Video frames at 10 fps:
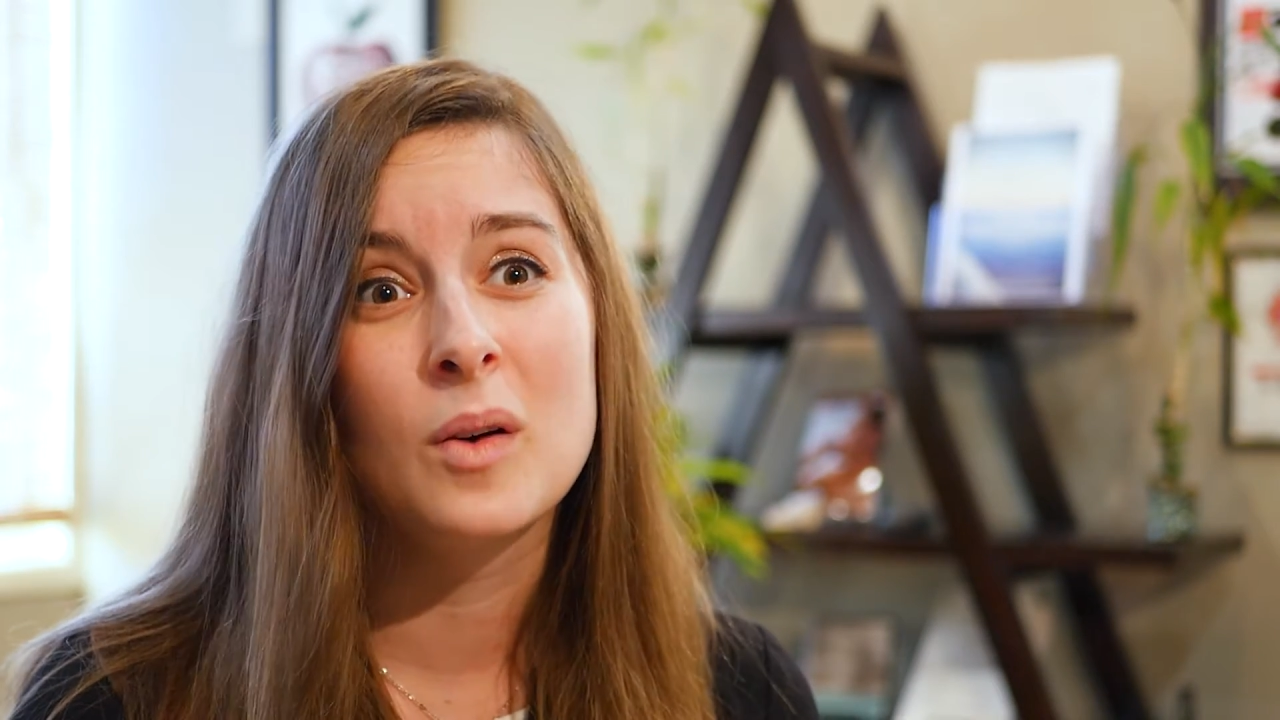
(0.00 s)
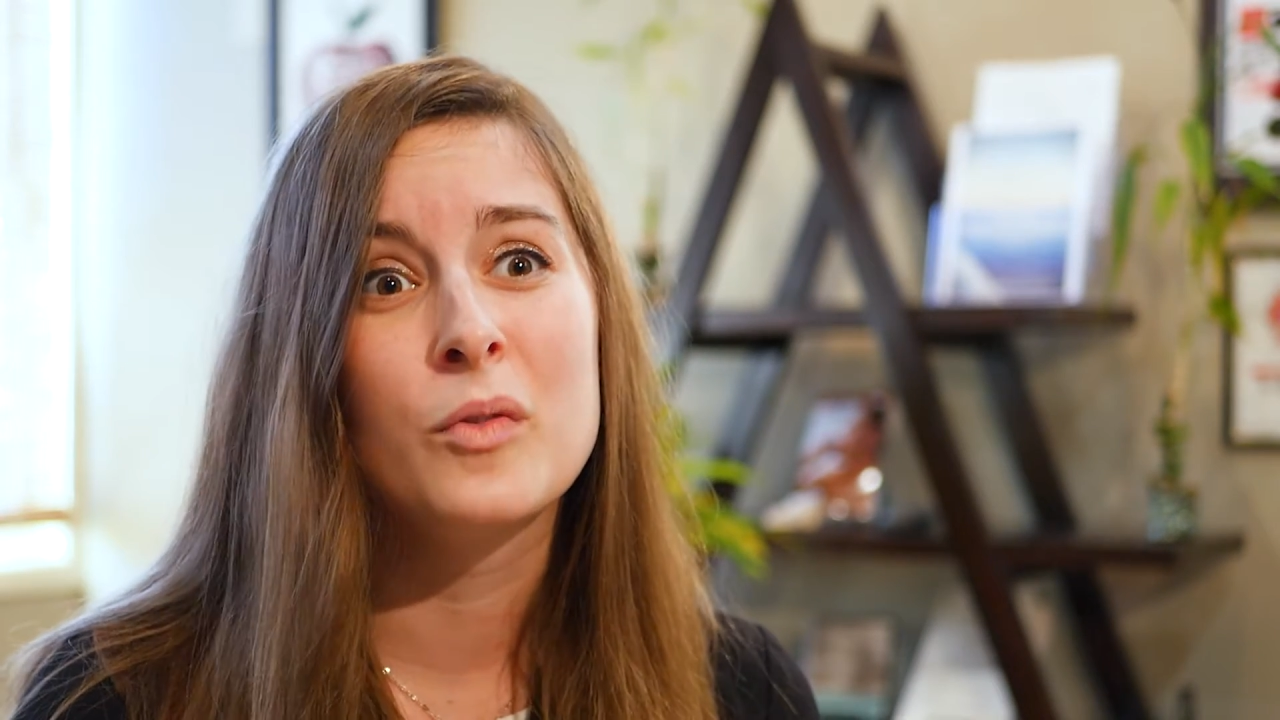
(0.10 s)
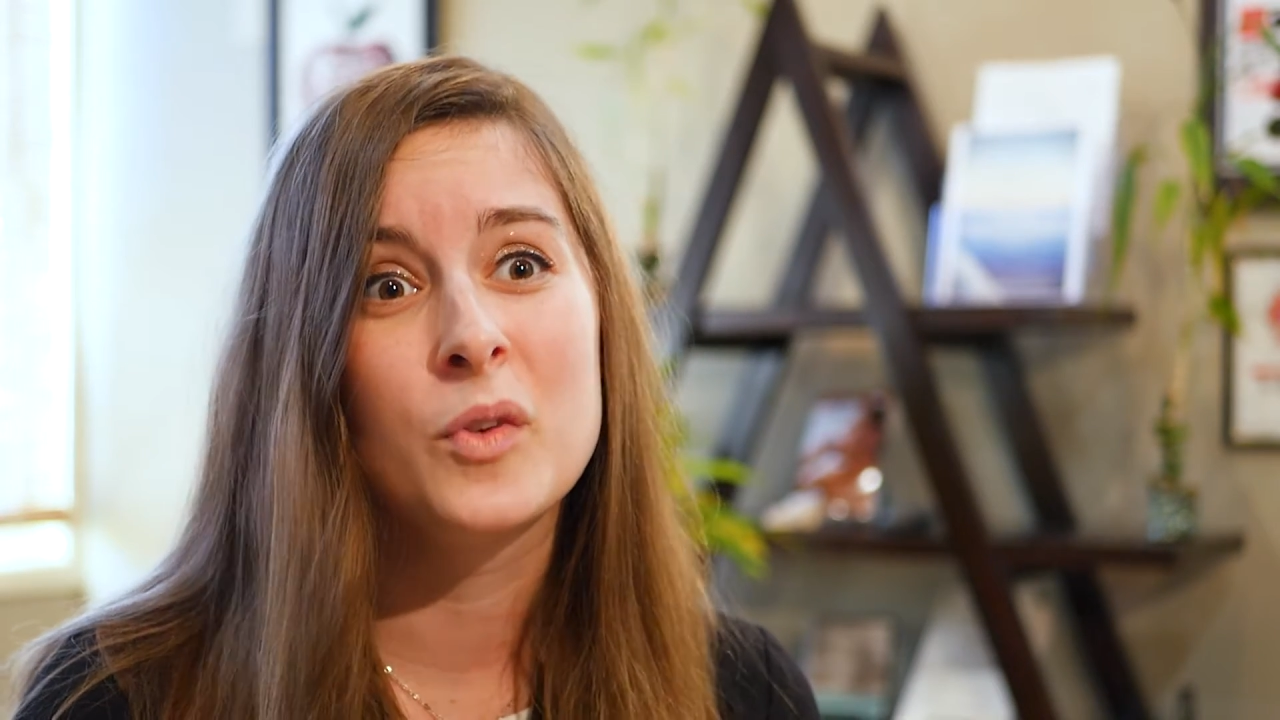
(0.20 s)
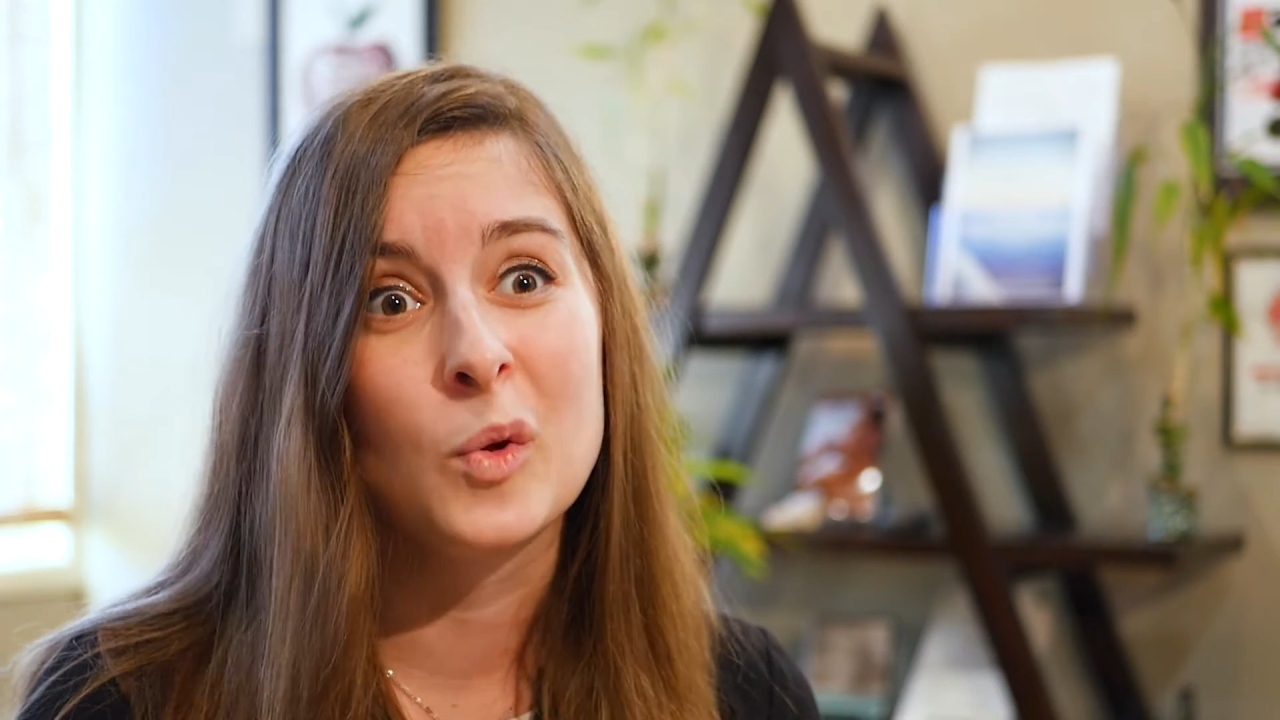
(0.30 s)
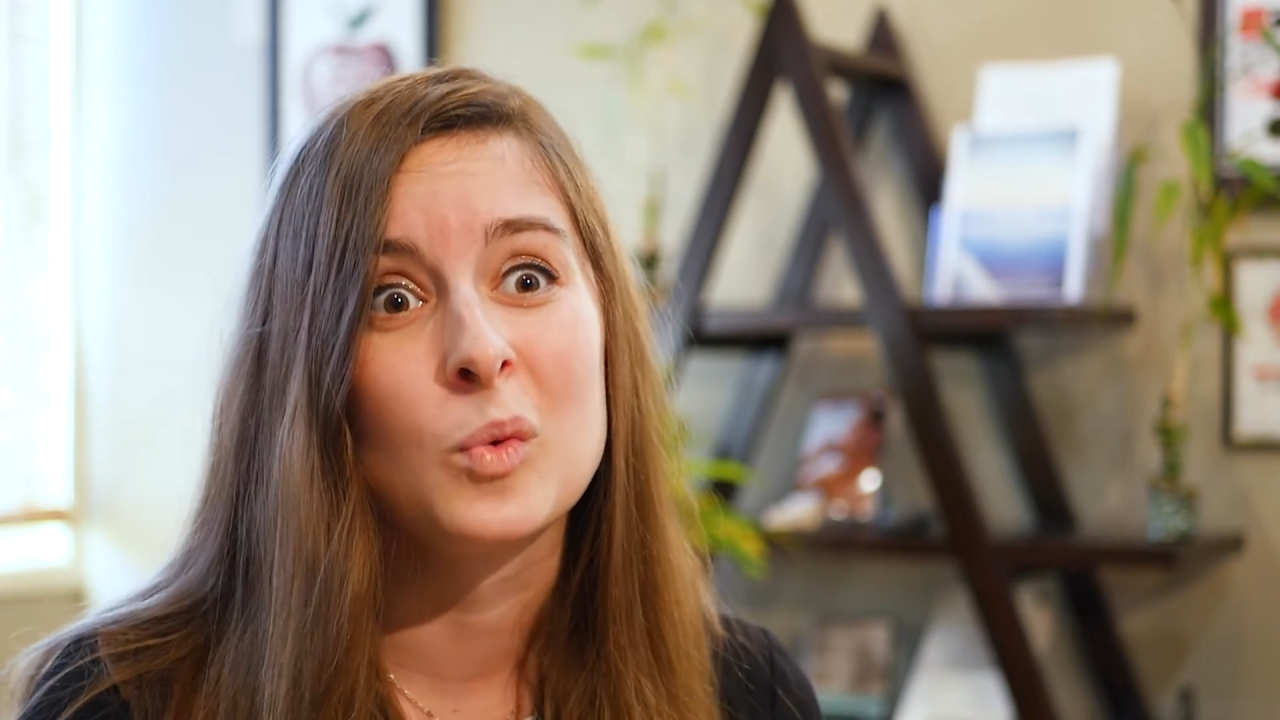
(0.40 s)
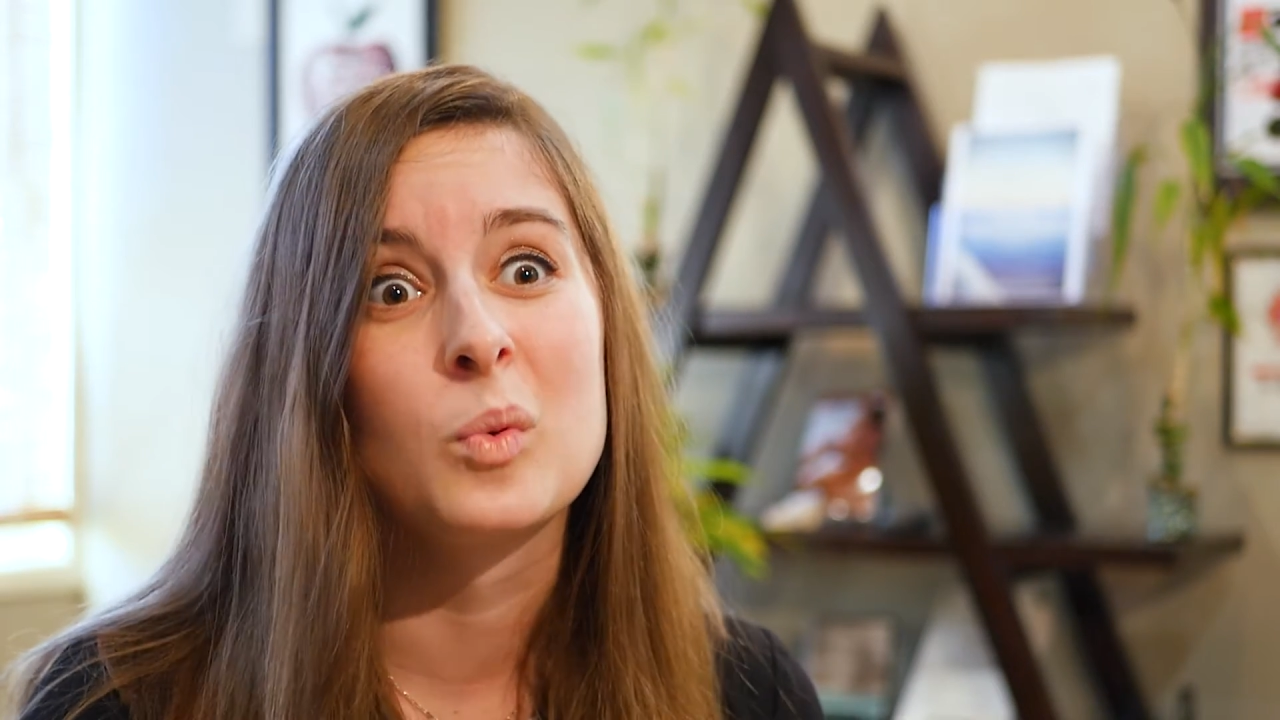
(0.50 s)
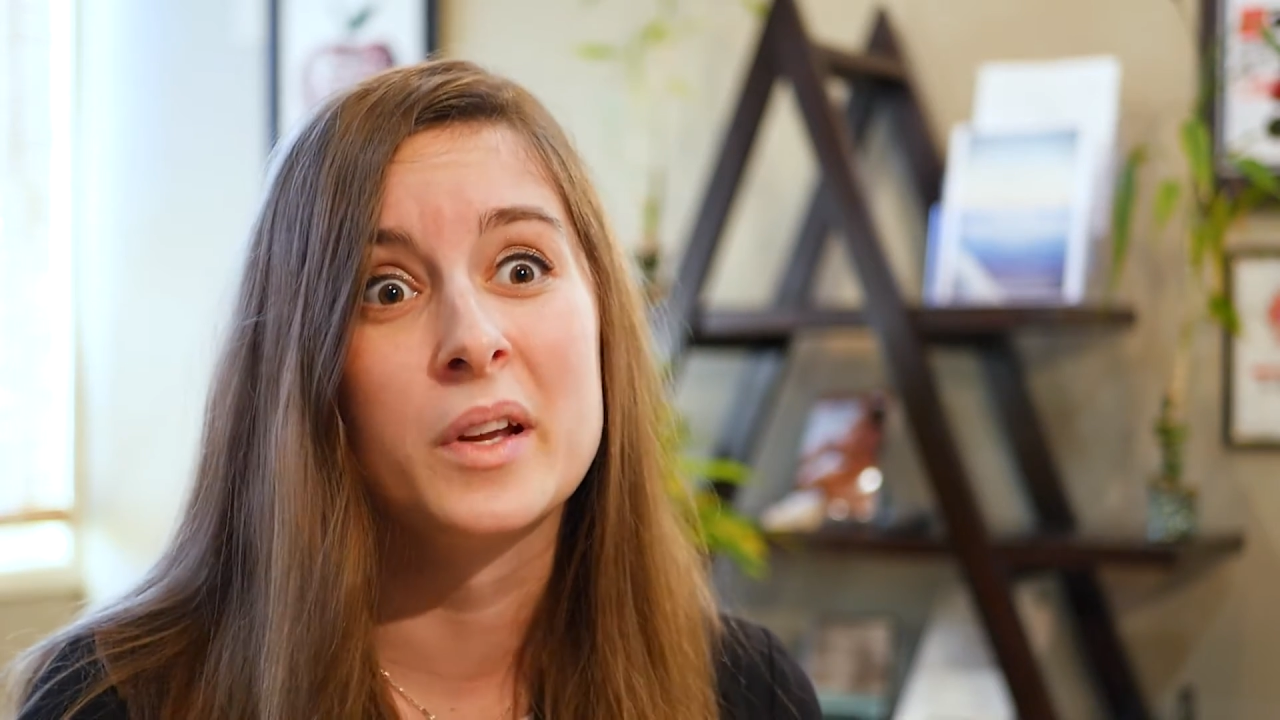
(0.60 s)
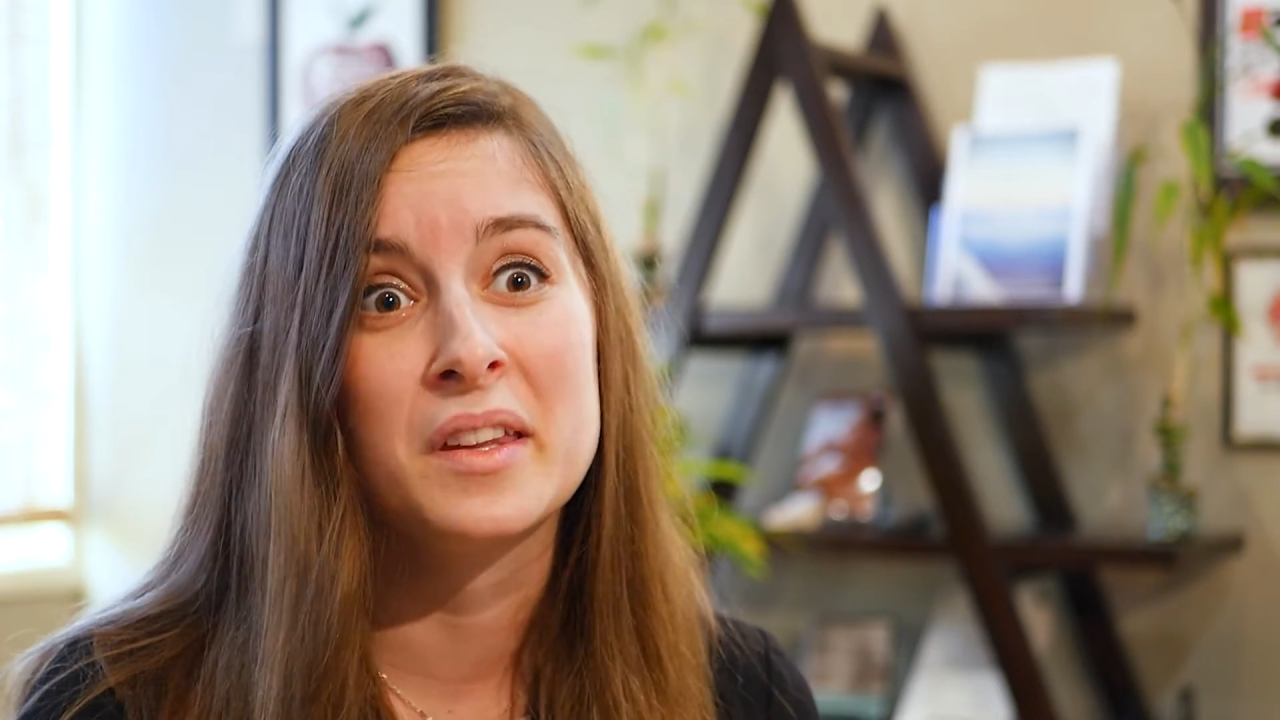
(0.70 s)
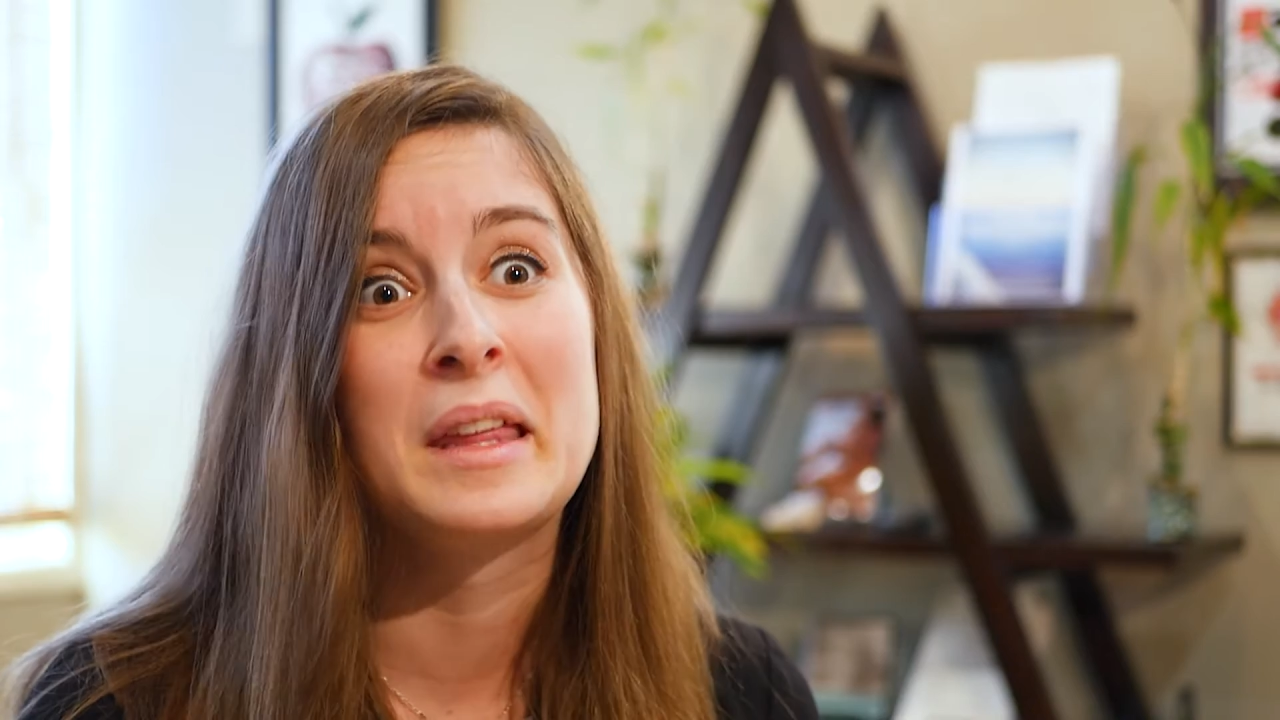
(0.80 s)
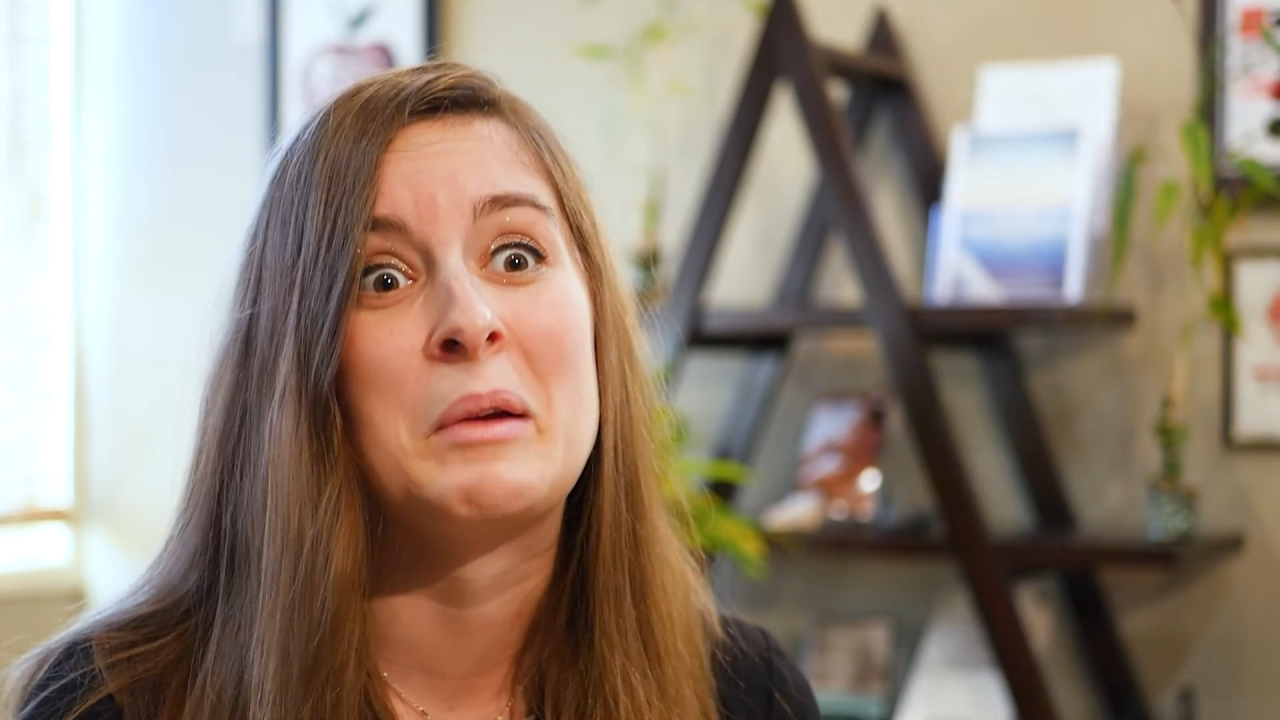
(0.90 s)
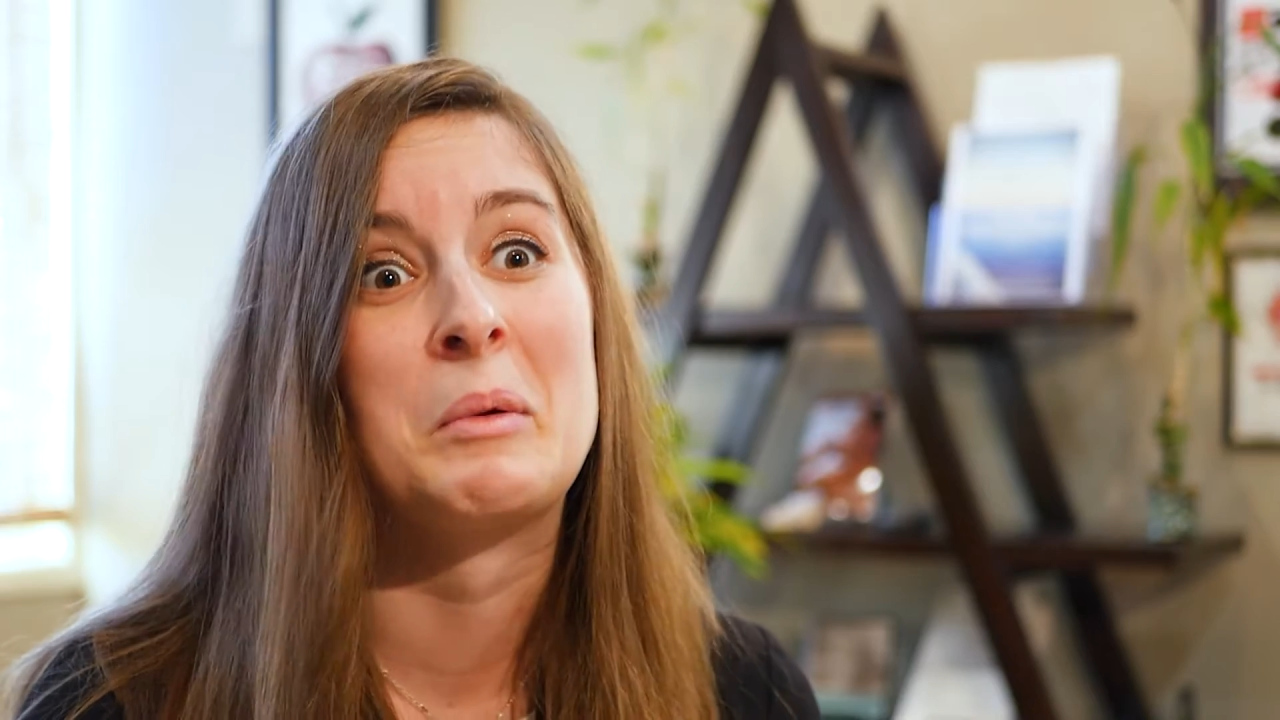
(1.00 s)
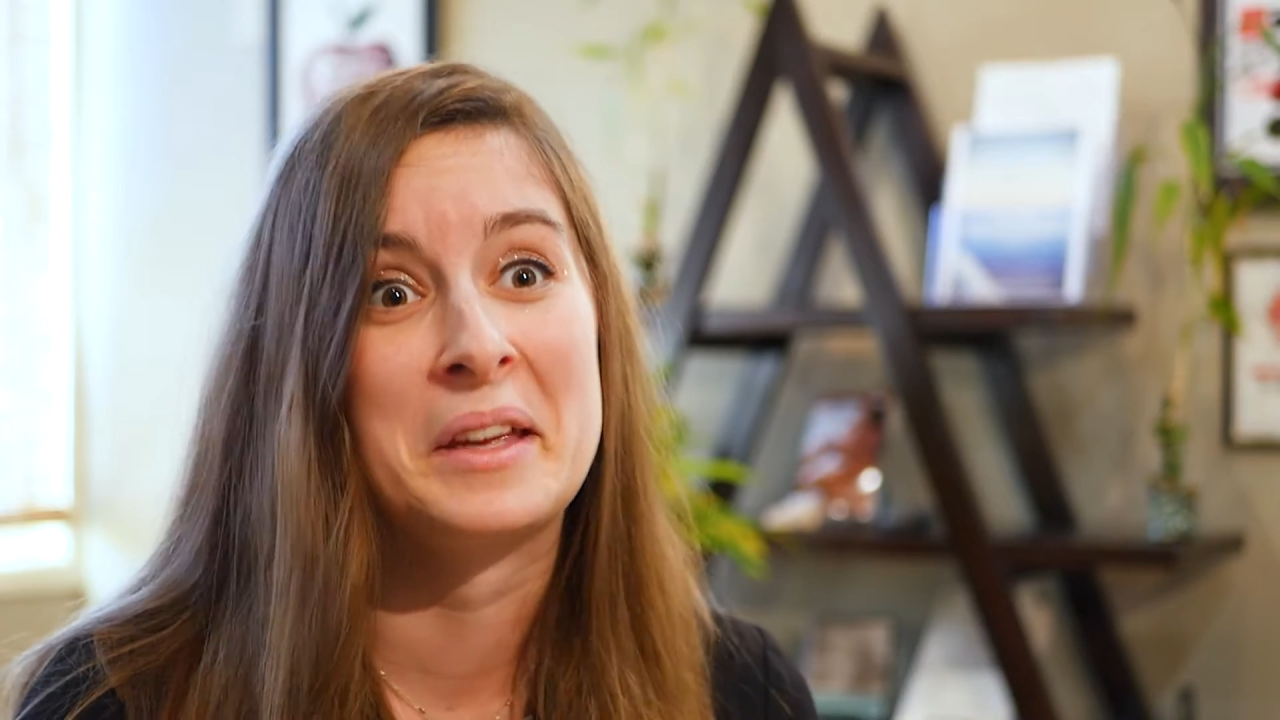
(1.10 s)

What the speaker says: out feels really,